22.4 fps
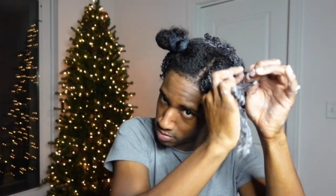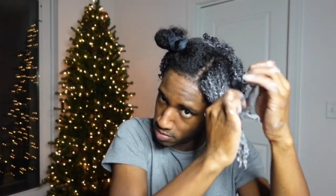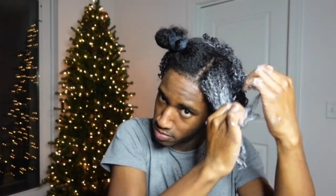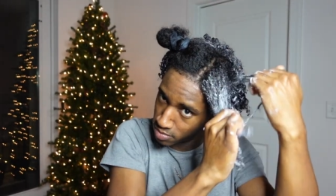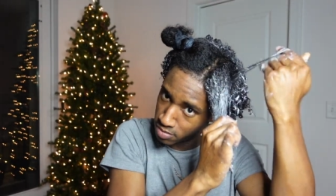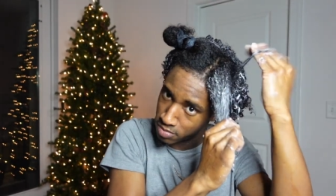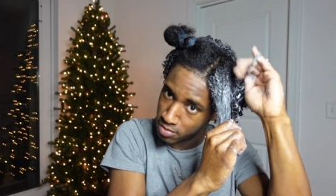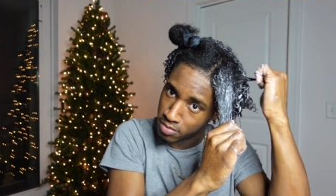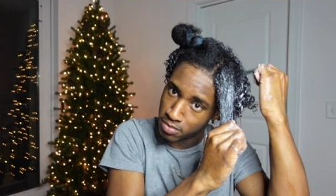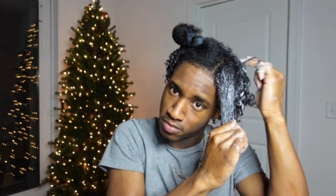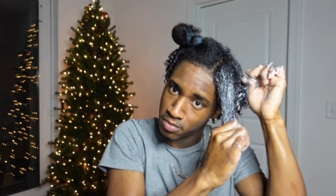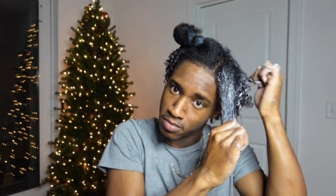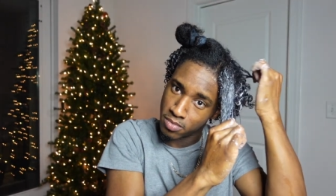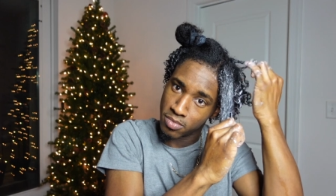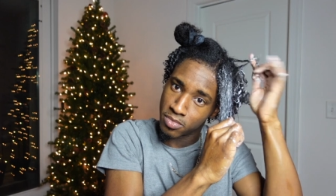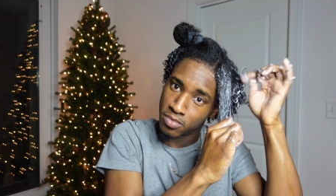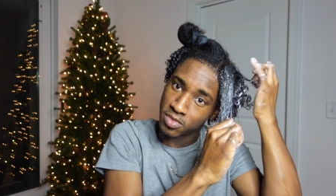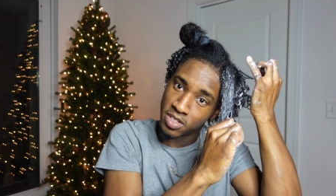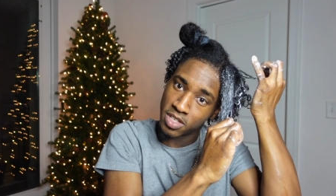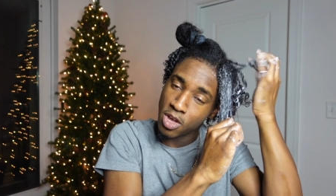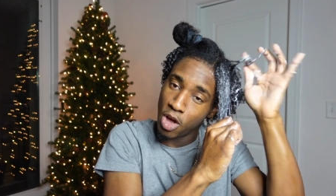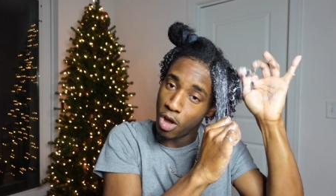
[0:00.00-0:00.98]
I feel like
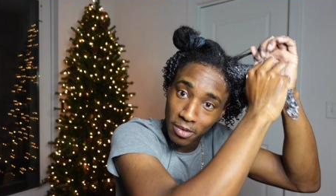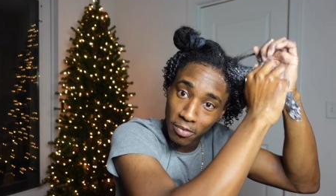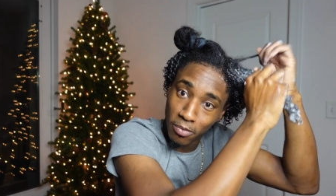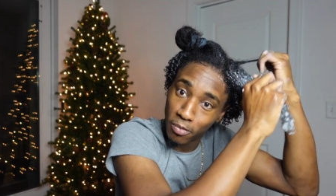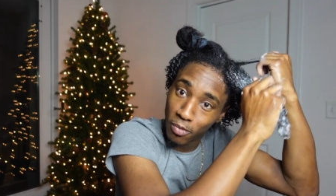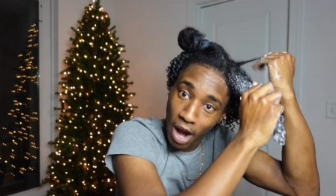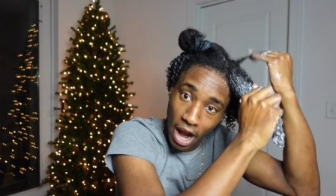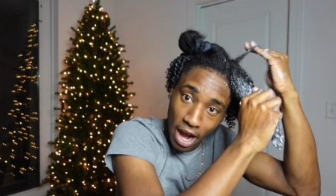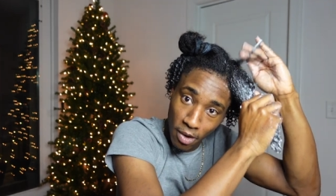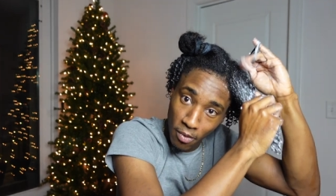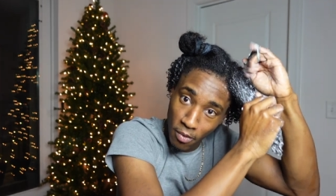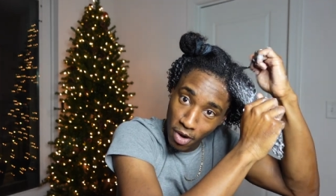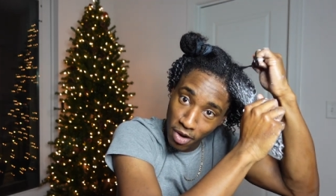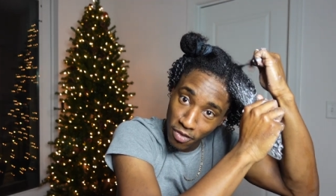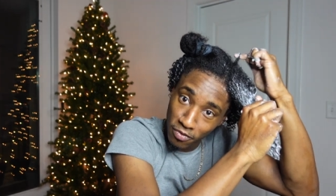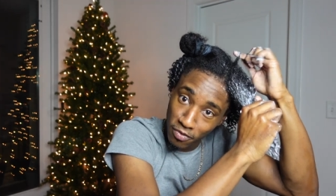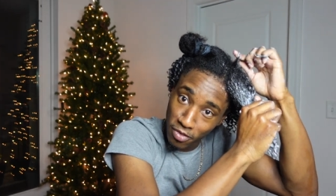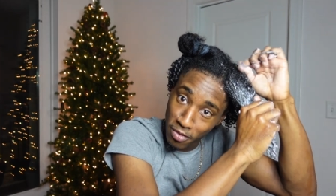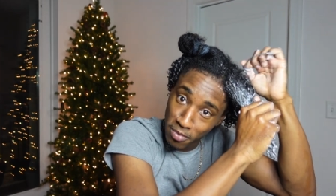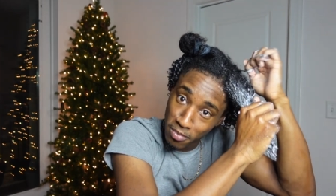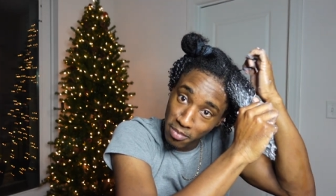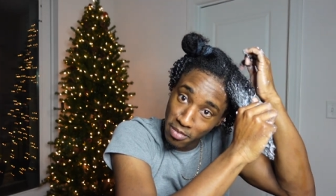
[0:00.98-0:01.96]
I picked the right
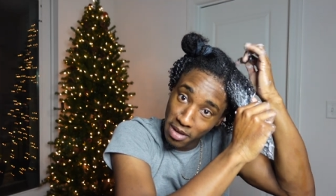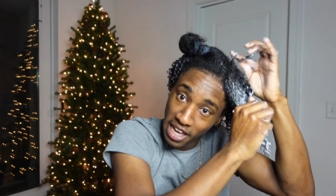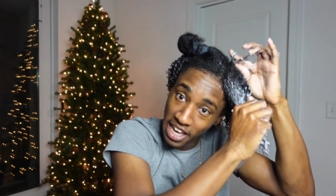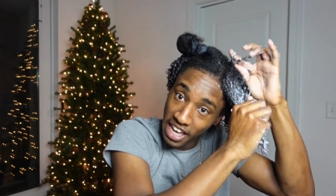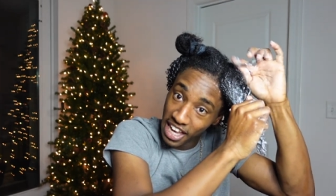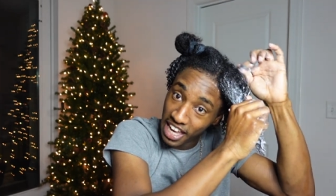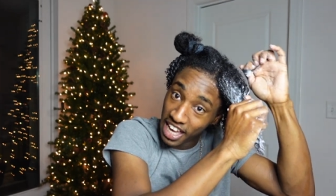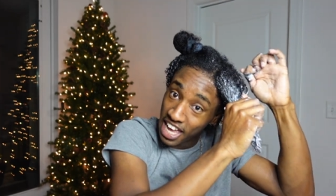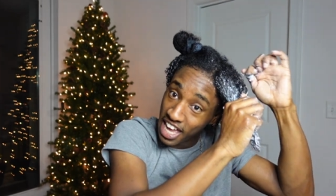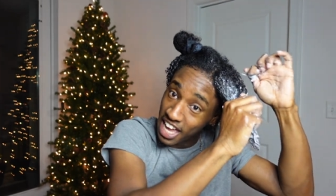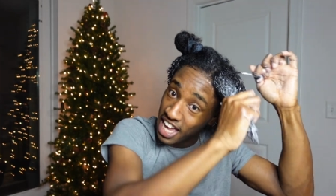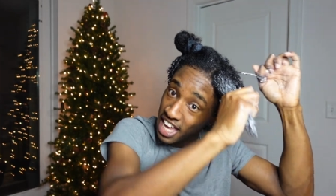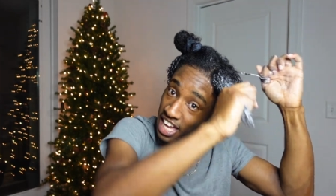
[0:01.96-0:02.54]
one for me.